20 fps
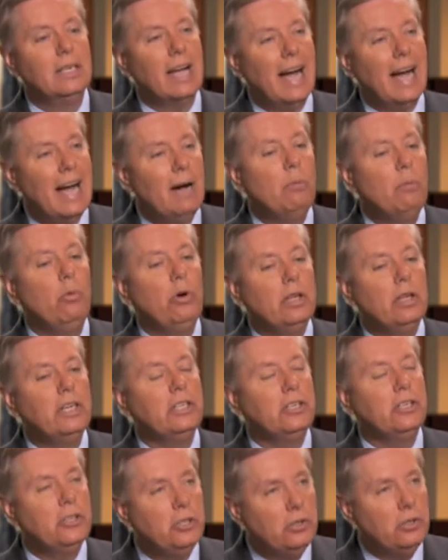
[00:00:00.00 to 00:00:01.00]
I'm
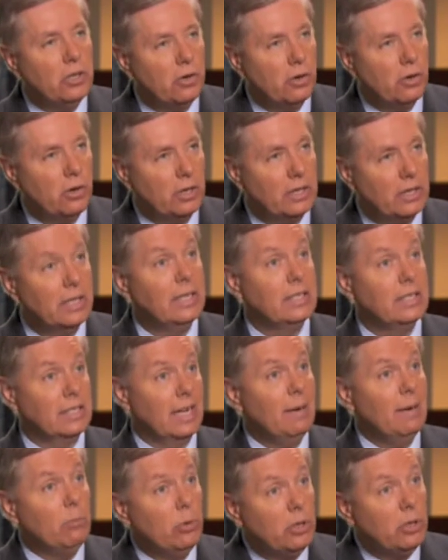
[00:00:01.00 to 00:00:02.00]
willing to do the hard things.
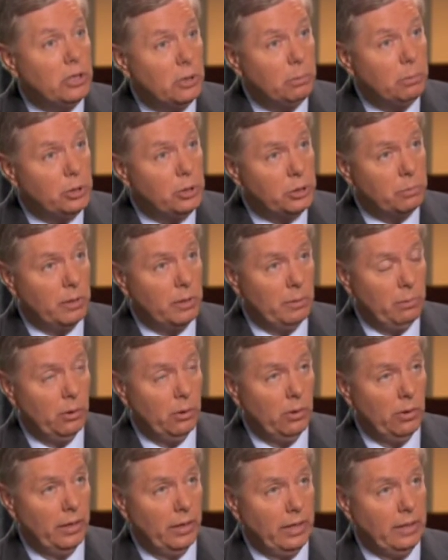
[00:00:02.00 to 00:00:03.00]
I'm willing to push my
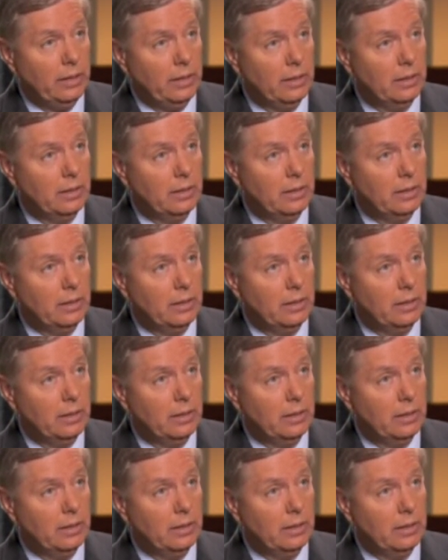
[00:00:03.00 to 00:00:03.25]
party.